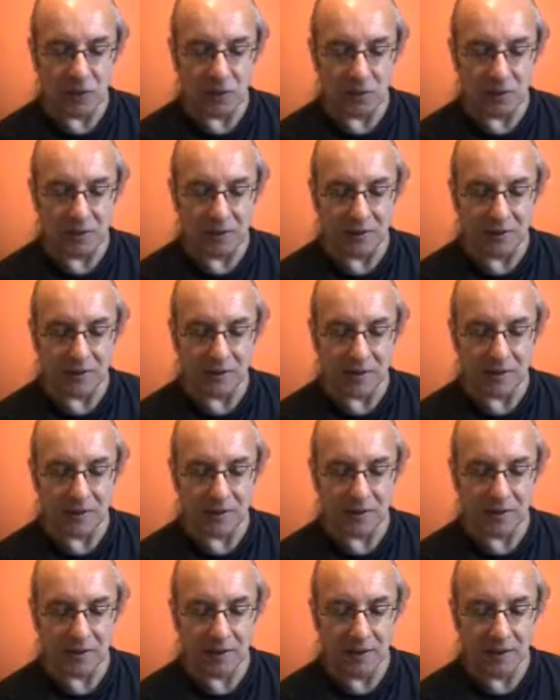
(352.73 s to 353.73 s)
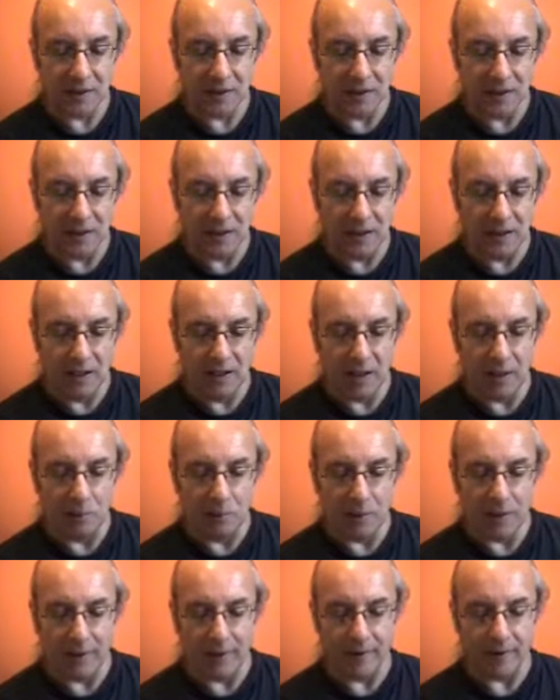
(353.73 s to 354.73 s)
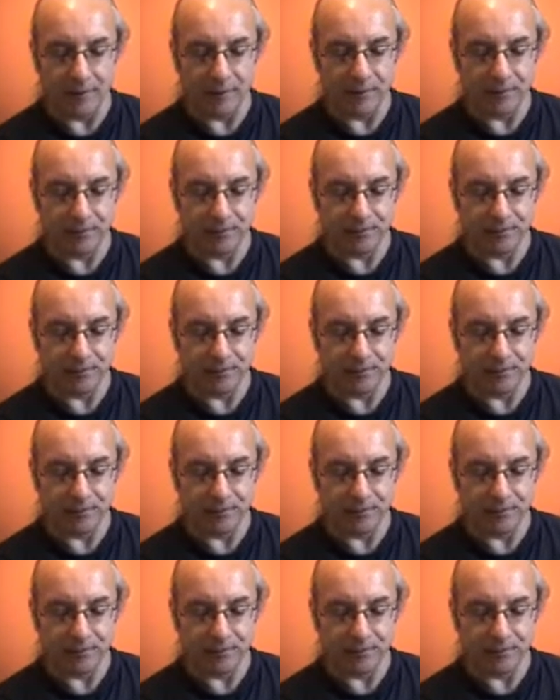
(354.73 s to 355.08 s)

to exist in a mirror.